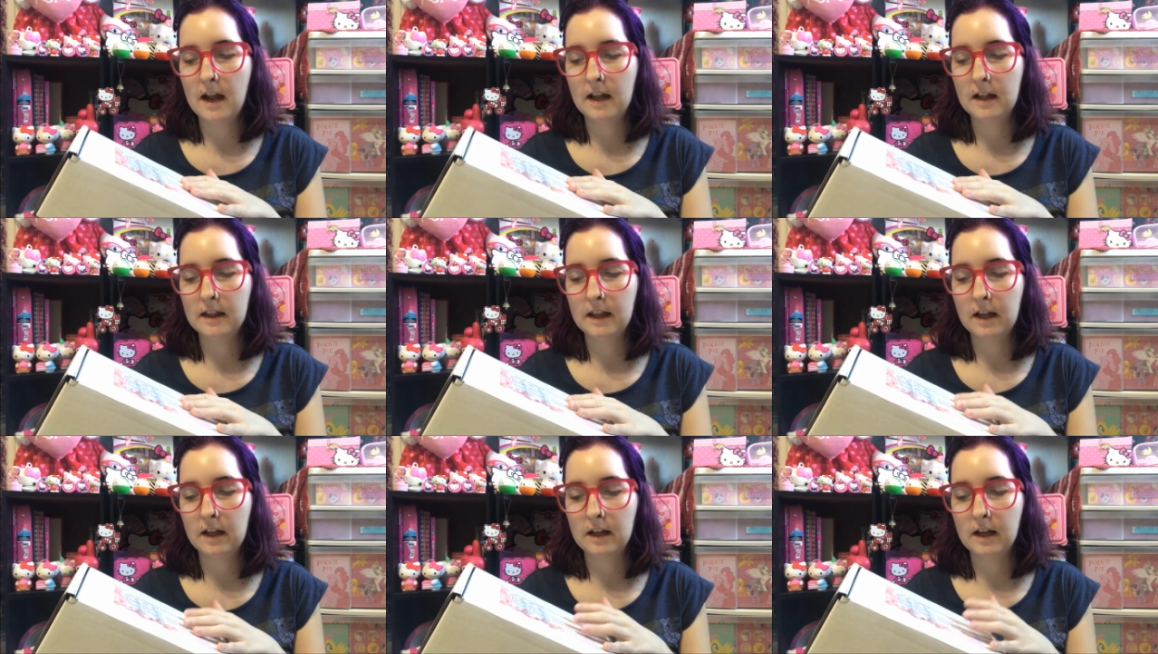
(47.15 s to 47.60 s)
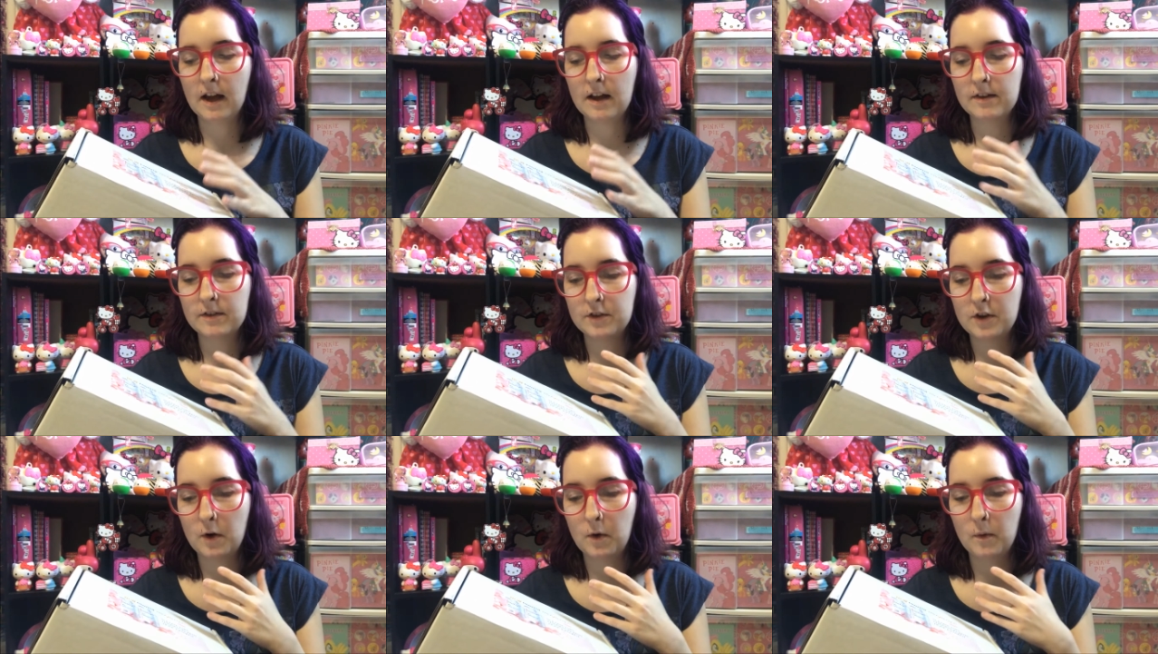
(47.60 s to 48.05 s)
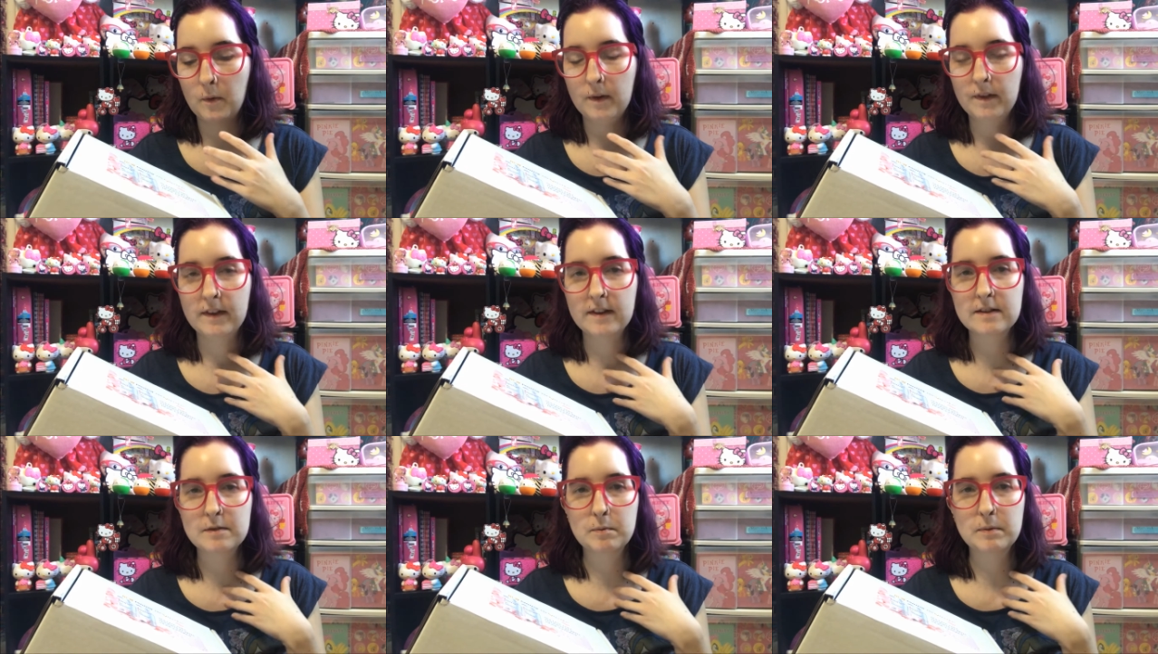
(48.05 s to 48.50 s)
and let you guys know.
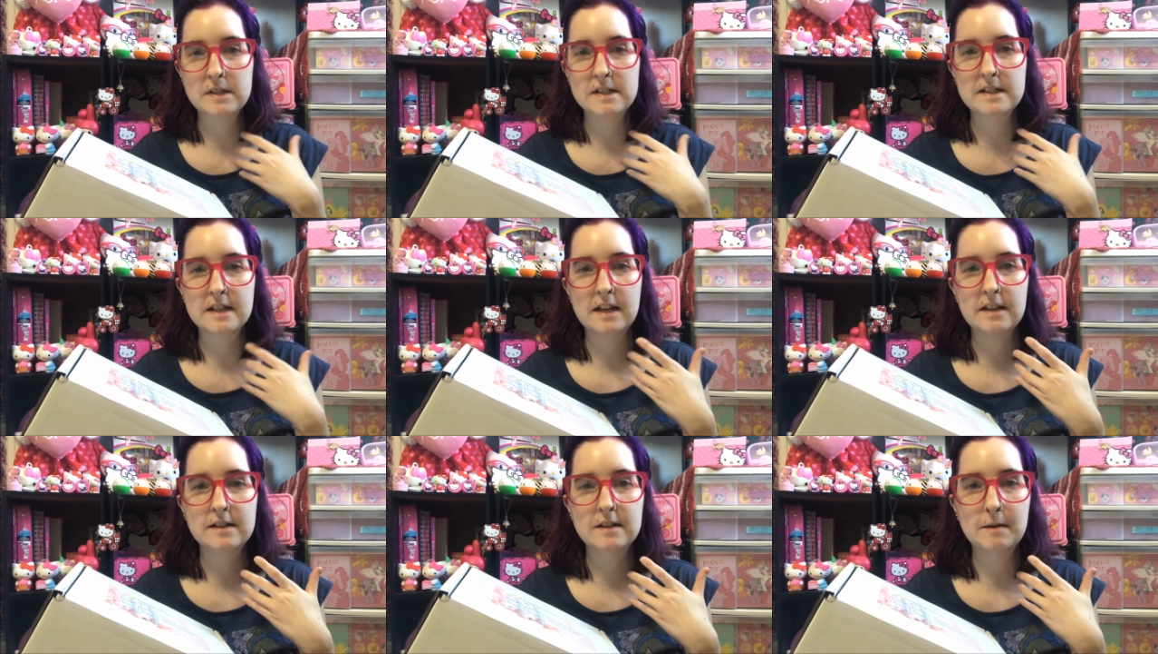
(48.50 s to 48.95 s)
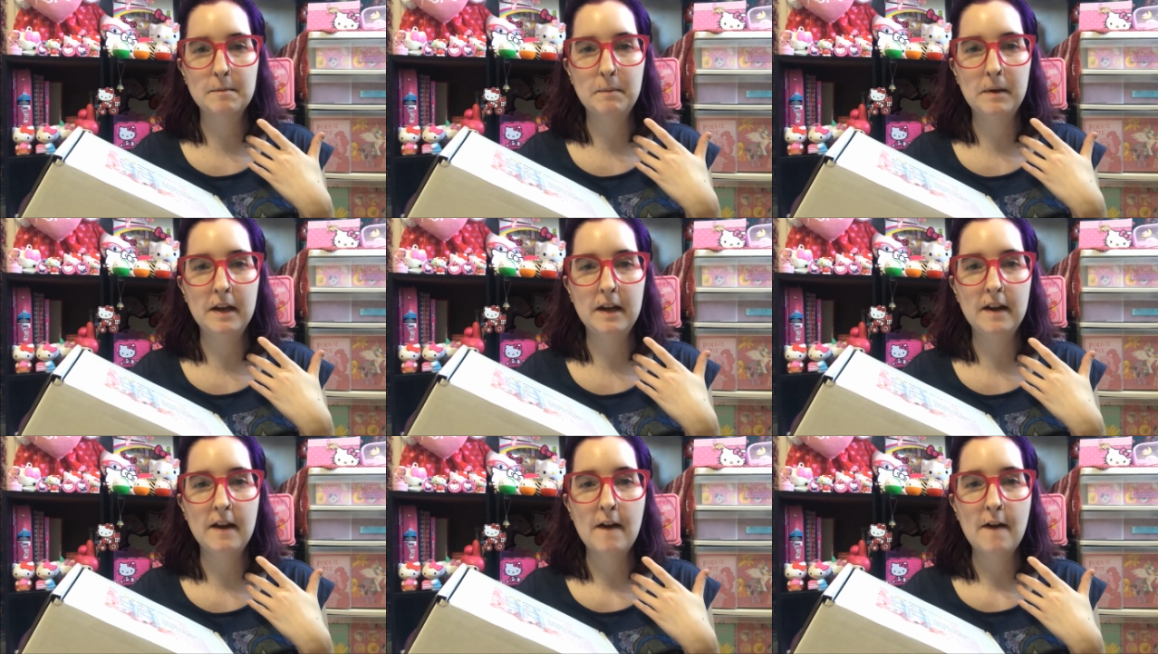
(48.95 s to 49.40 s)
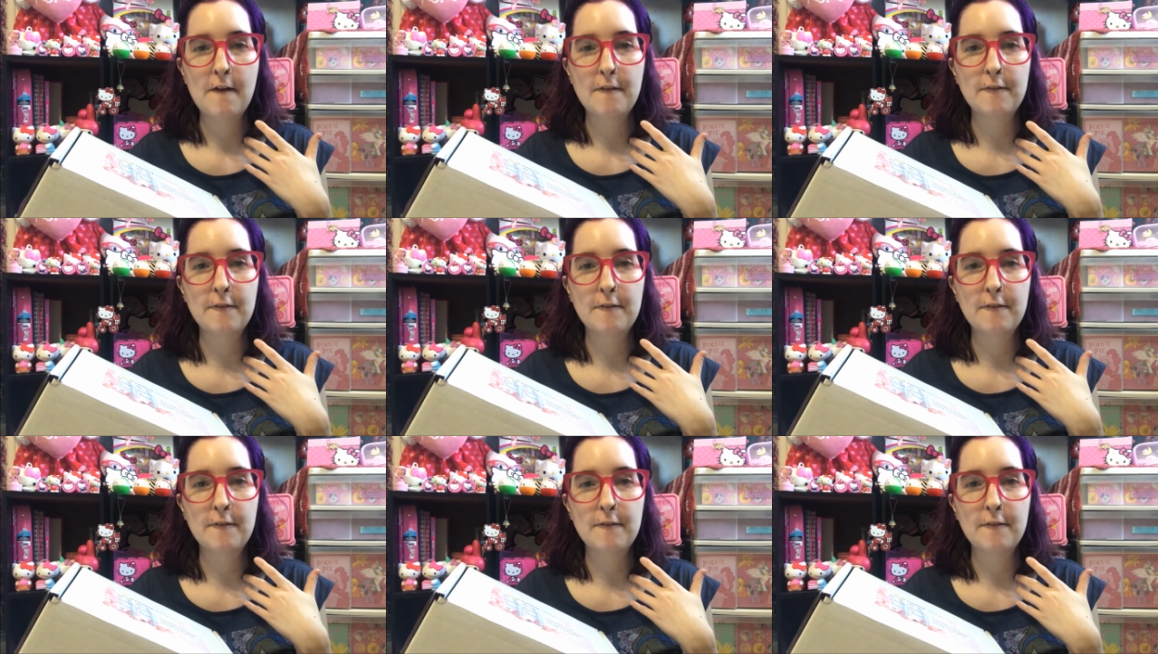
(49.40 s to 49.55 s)
This was sent to me